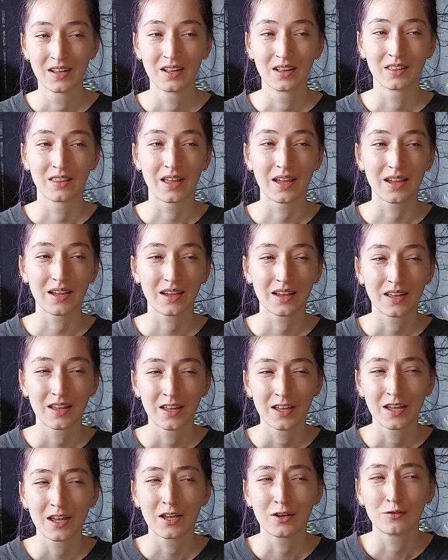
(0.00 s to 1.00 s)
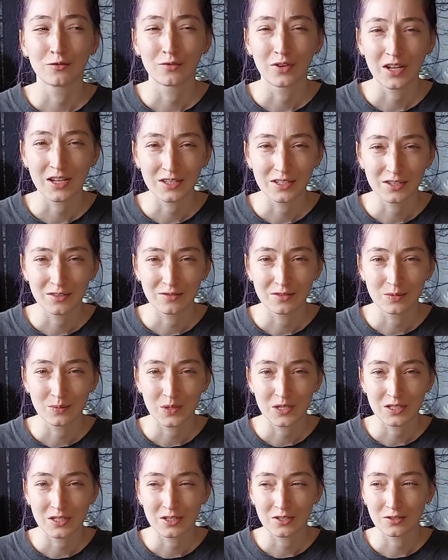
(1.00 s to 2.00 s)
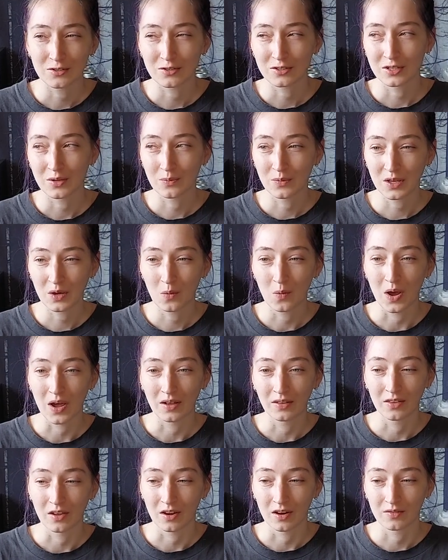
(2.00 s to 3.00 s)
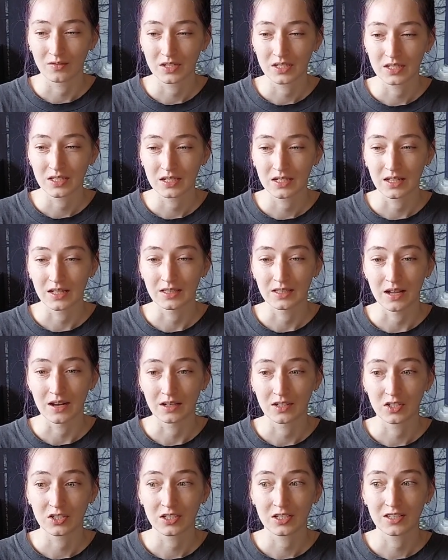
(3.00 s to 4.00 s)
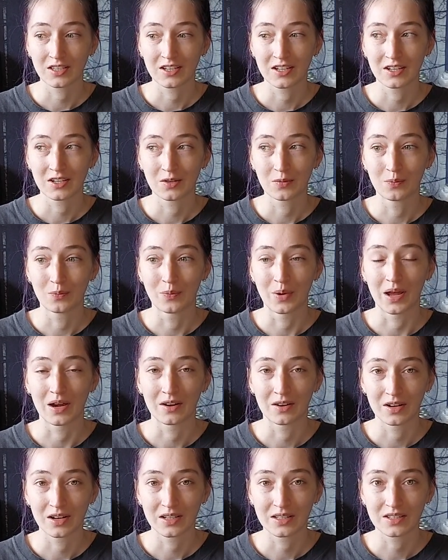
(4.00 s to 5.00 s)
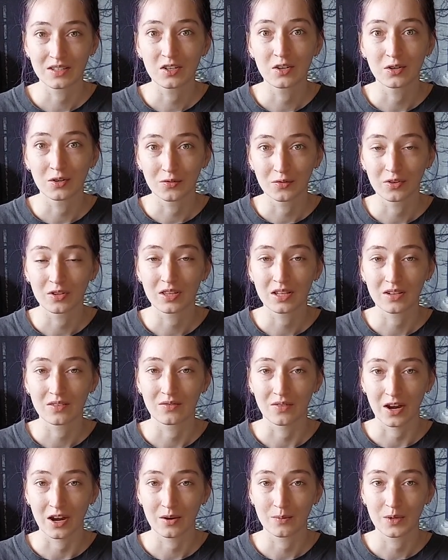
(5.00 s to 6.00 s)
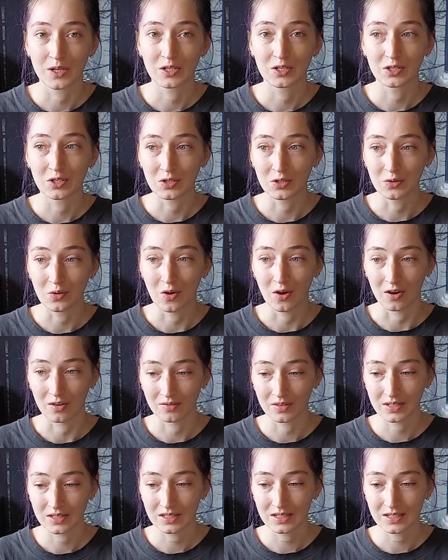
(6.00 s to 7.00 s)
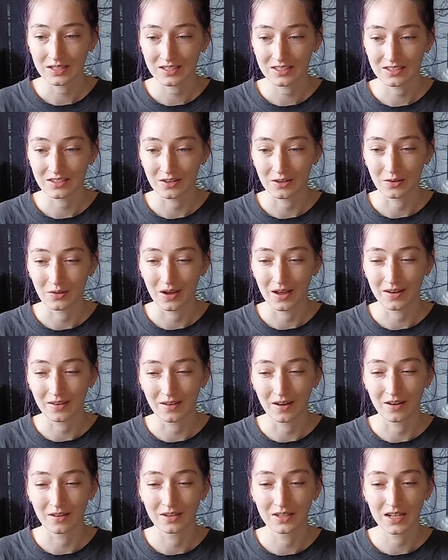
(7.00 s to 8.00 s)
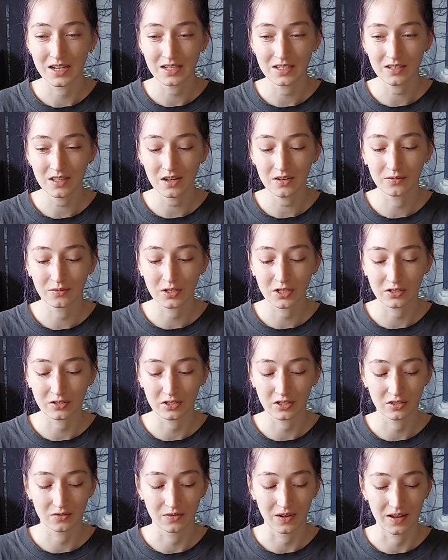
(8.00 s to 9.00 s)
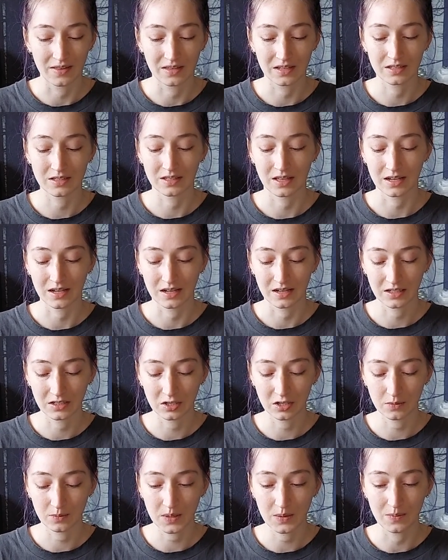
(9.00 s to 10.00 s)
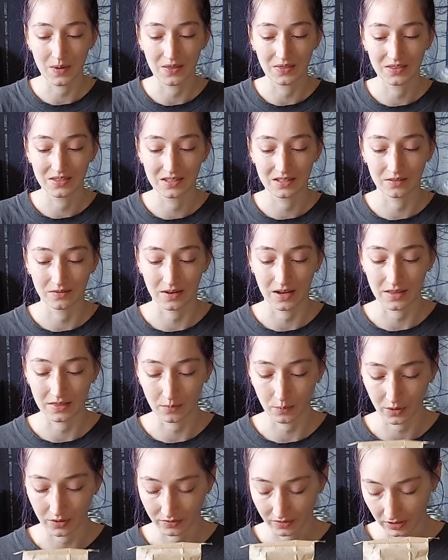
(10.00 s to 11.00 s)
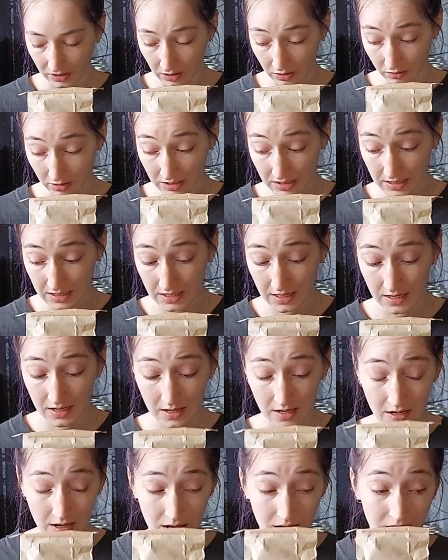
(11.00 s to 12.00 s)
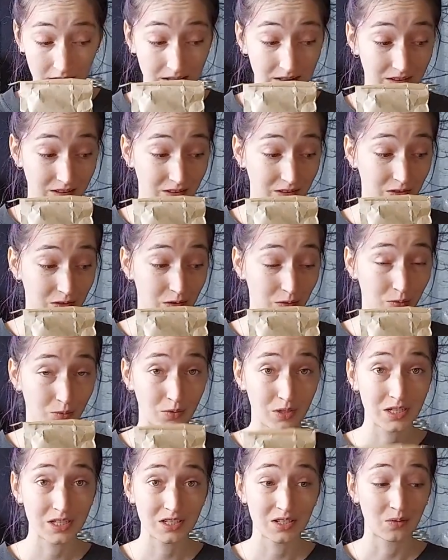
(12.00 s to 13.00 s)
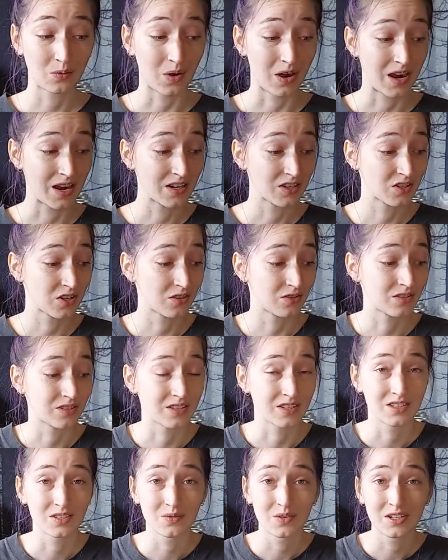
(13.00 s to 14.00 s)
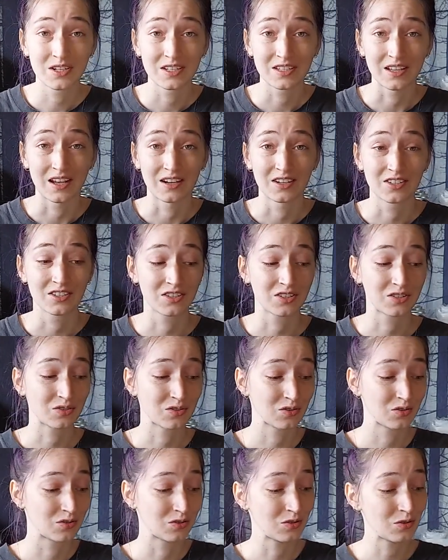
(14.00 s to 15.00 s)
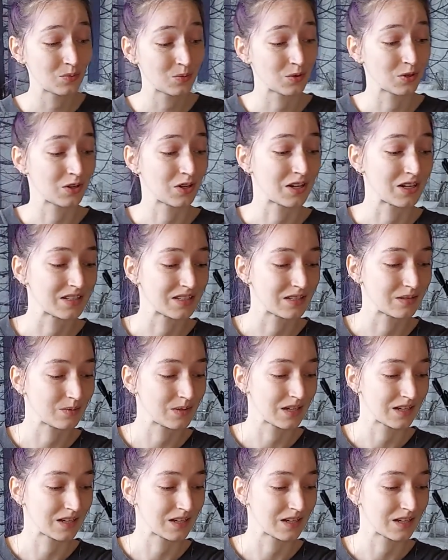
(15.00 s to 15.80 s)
like invasive species or something wild harvested that's actually like better. It's good for the environment to harvest it. So I don't know. It takes a lot of research to find this. Like it took me months to find the perfect ingredient. And the reason why I chose this one is actually super crazy